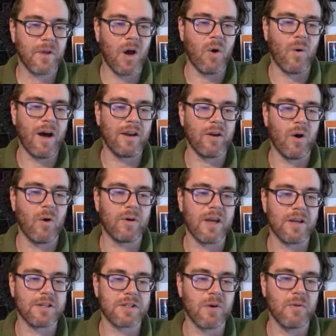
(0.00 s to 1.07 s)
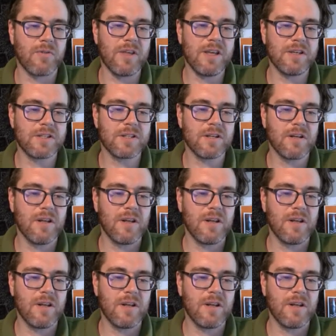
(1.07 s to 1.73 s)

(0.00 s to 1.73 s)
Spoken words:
I know. Okay, so these,